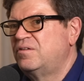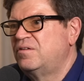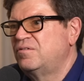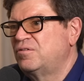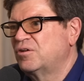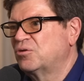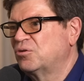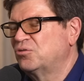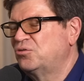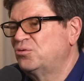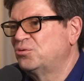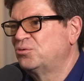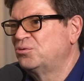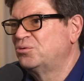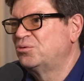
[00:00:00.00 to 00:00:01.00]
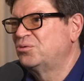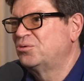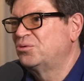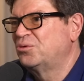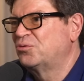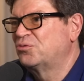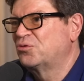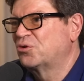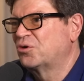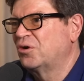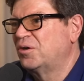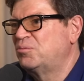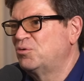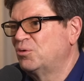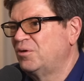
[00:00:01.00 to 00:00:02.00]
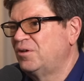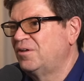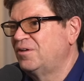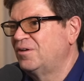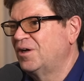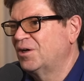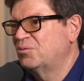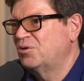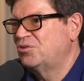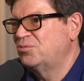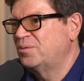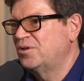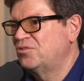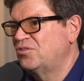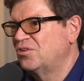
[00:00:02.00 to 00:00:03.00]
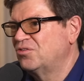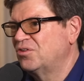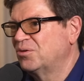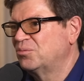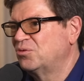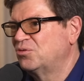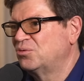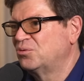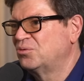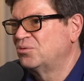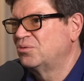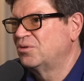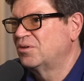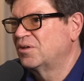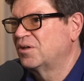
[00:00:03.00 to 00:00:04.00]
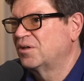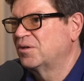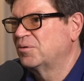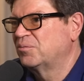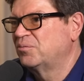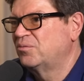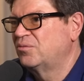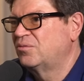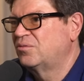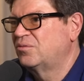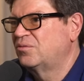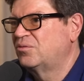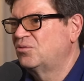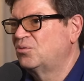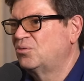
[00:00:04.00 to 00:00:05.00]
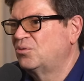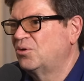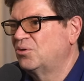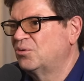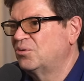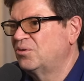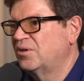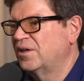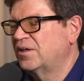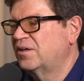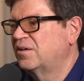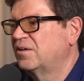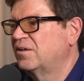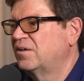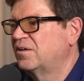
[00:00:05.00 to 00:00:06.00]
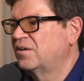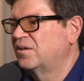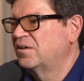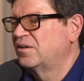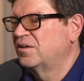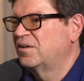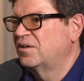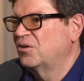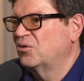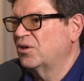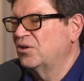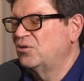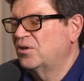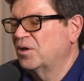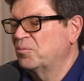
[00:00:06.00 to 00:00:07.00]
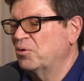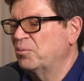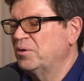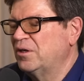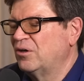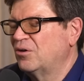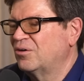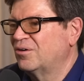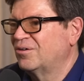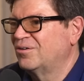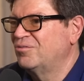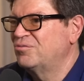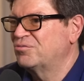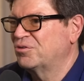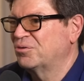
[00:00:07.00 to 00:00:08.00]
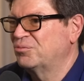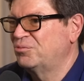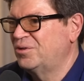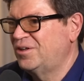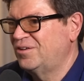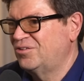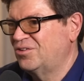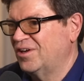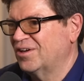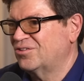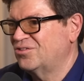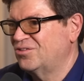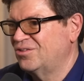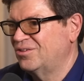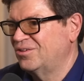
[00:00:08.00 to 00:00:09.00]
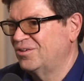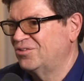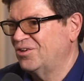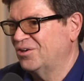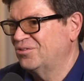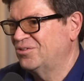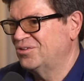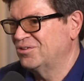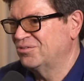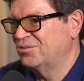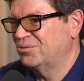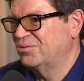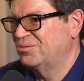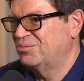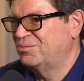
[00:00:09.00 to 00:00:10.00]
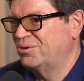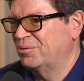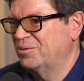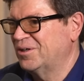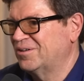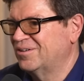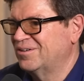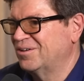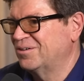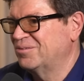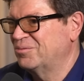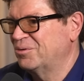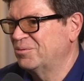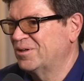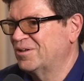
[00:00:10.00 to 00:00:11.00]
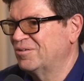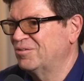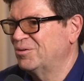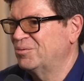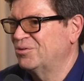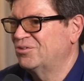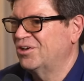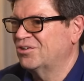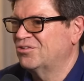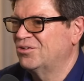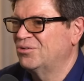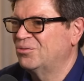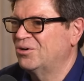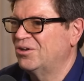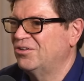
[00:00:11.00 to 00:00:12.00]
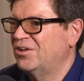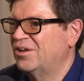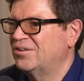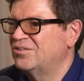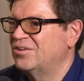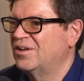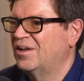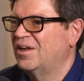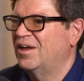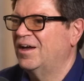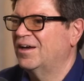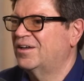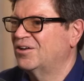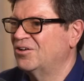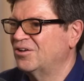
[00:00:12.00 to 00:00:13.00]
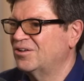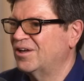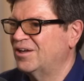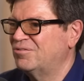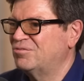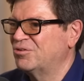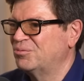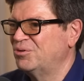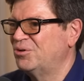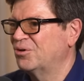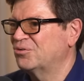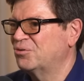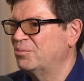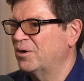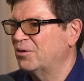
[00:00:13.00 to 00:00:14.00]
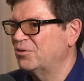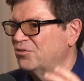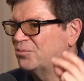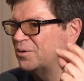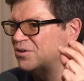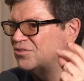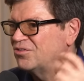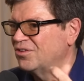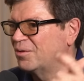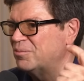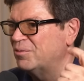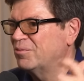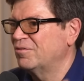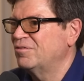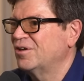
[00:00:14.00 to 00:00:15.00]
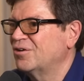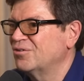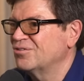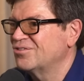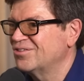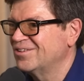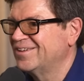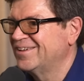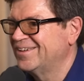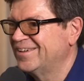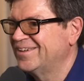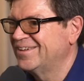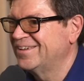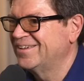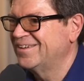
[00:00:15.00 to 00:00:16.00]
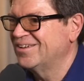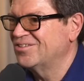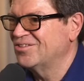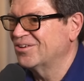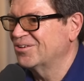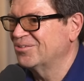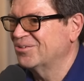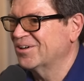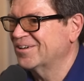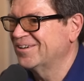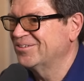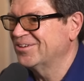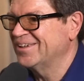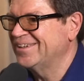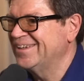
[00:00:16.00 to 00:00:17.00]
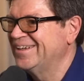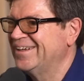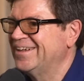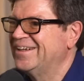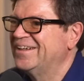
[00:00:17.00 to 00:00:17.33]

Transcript: difficult to for a purely language based system to sure. um, to know like mm-hmm okay, you can probably learn from reading text, the entirety of the public publicly available text in the world that I cannot get from New York to Paris by snapping my fingers. Mm-hmm. That's not going to work, right? Yes.